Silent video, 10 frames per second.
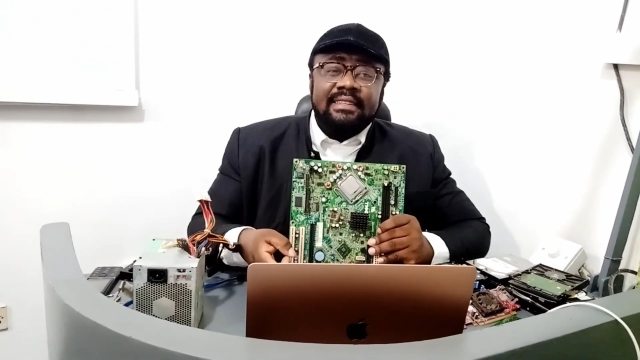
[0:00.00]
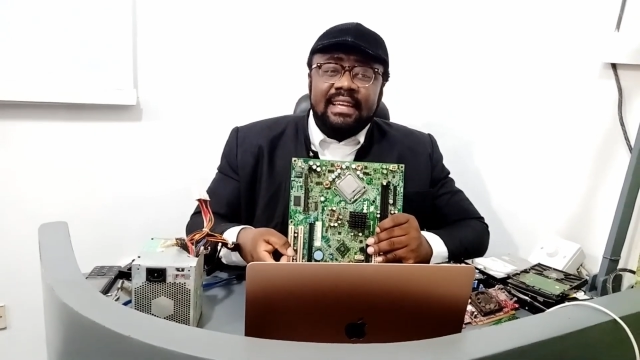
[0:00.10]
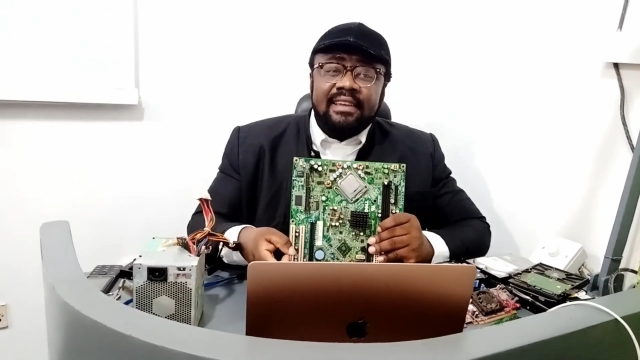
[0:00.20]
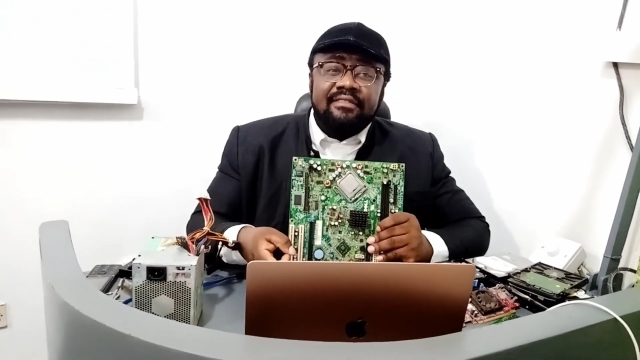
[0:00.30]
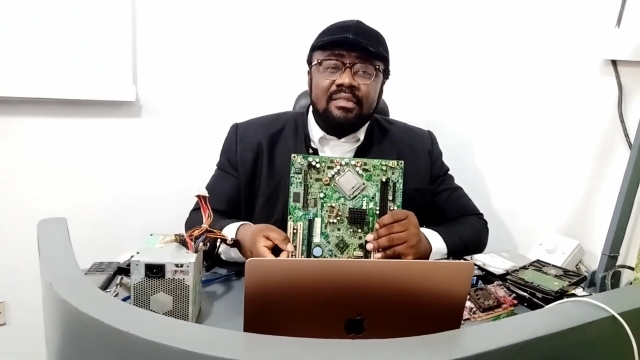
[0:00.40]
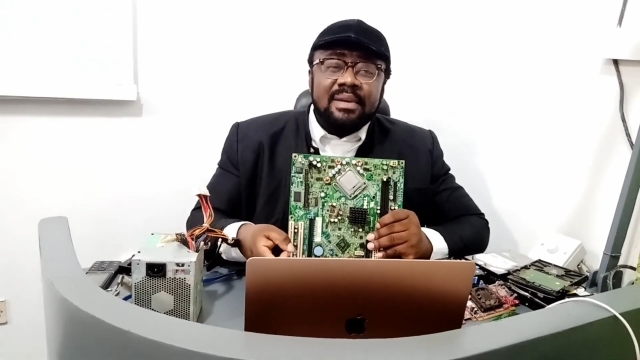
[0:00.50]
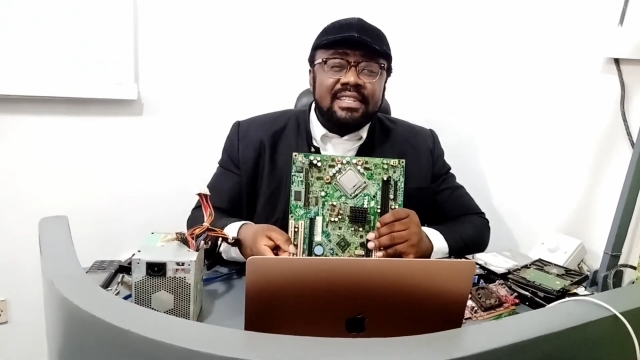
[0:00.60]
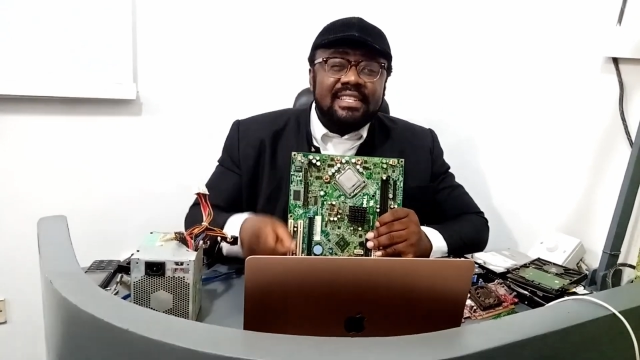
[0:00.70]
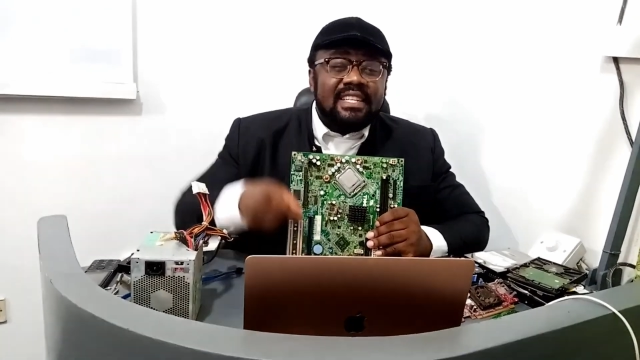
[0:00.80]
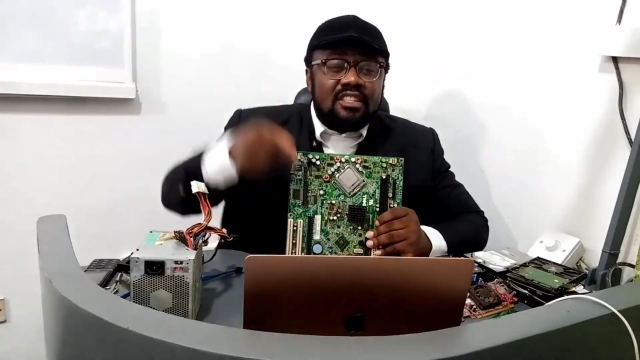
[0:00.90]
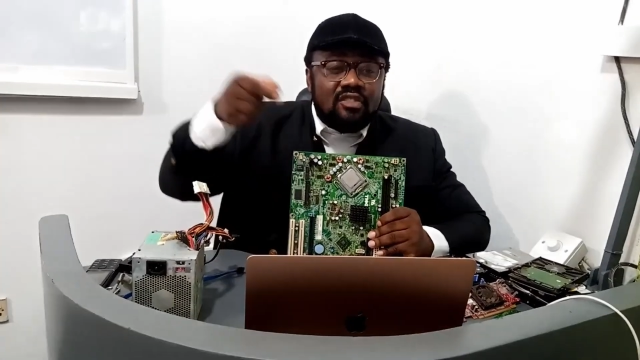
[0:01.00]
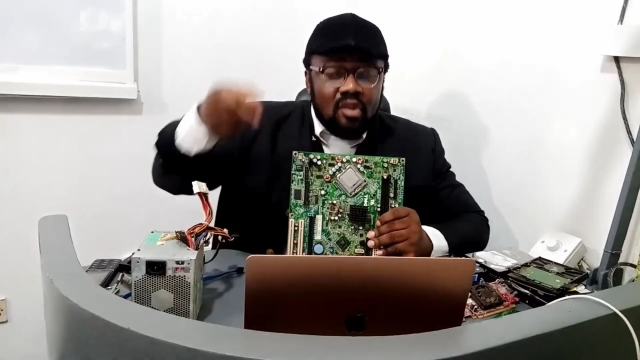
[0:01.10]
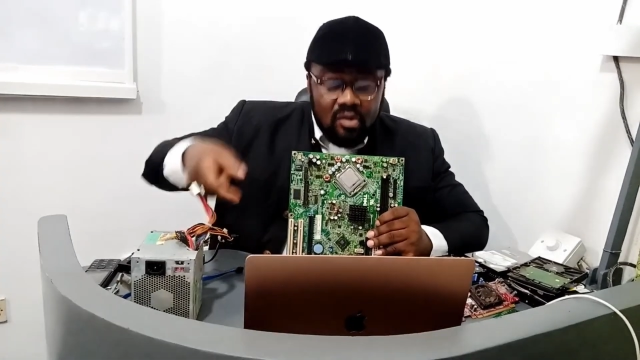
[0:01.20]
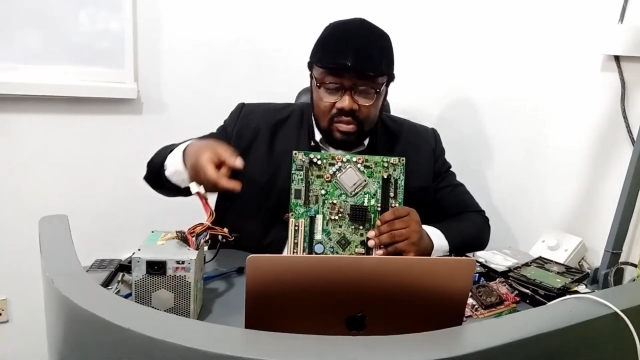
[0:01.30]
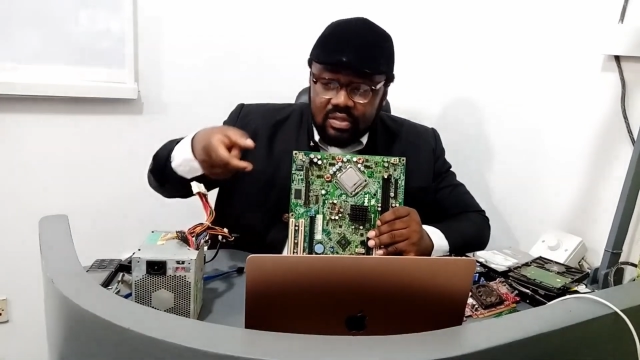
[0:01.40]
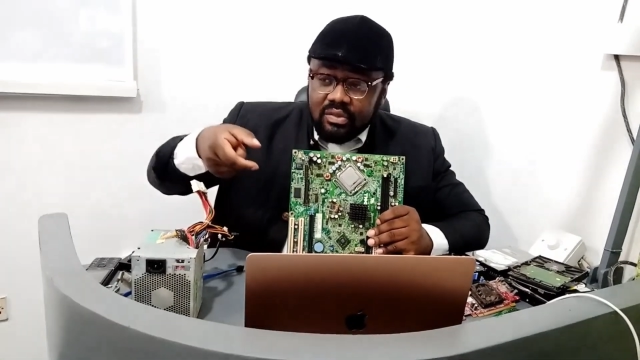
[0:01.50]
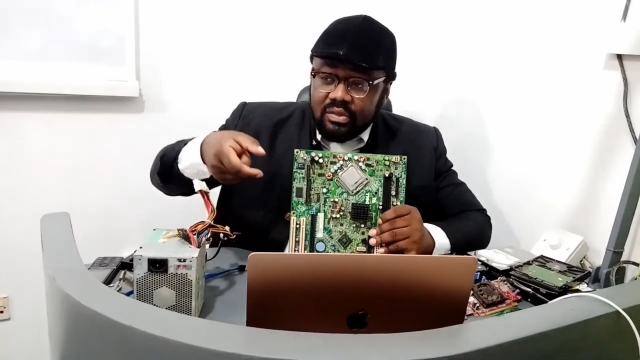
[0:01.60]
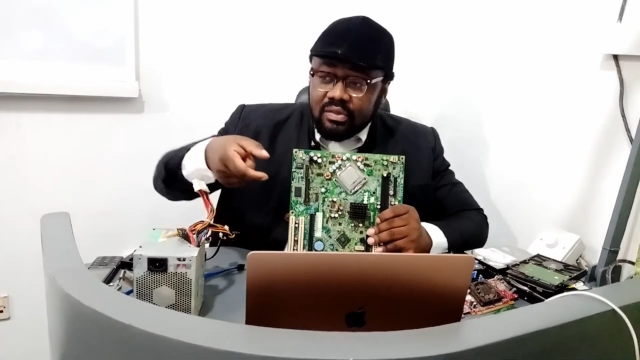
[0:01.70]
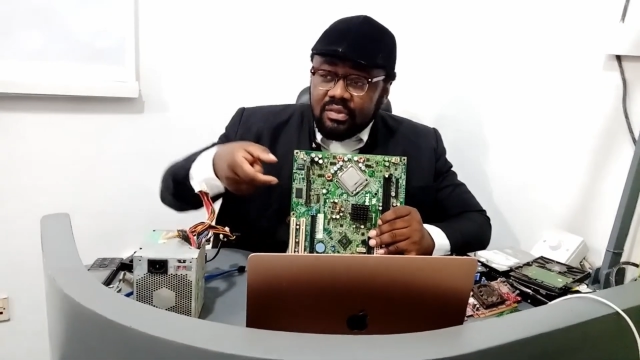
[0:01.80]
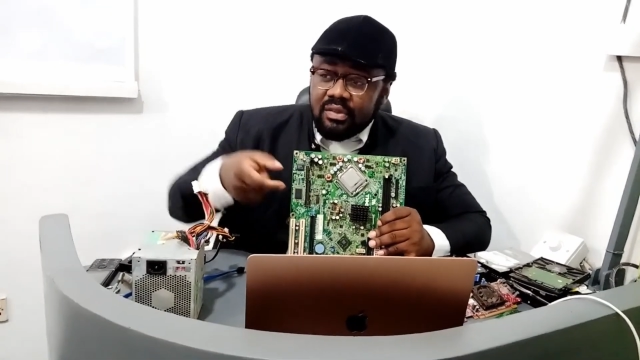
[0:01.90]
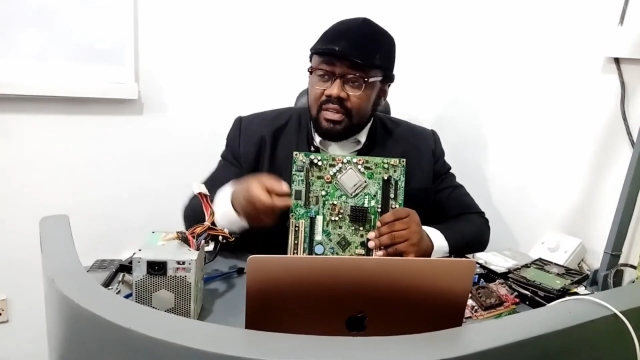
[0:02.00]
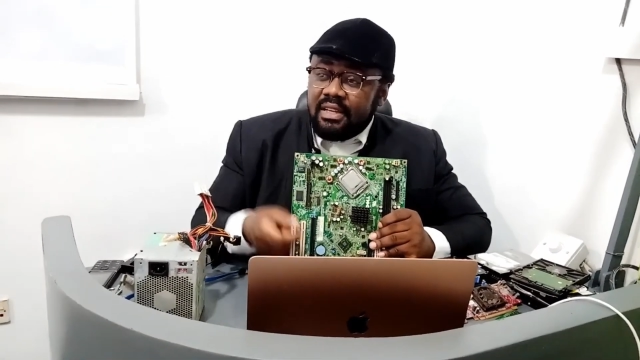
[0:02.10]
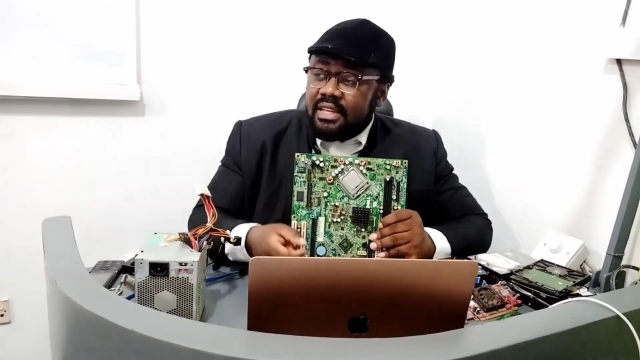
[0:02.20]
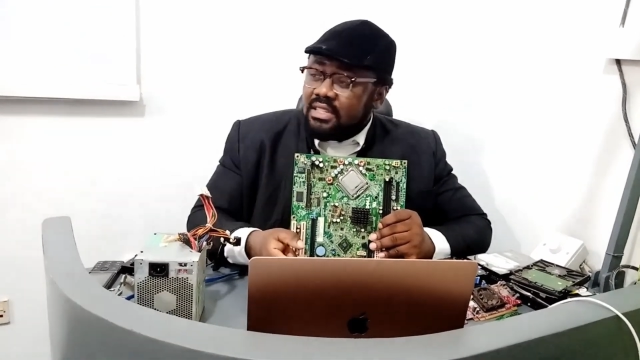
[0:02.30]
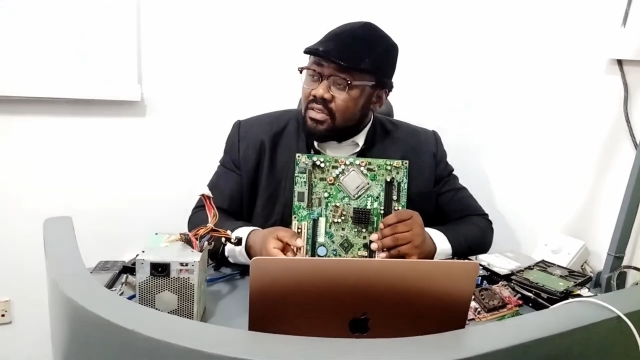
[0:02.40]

the information is stored is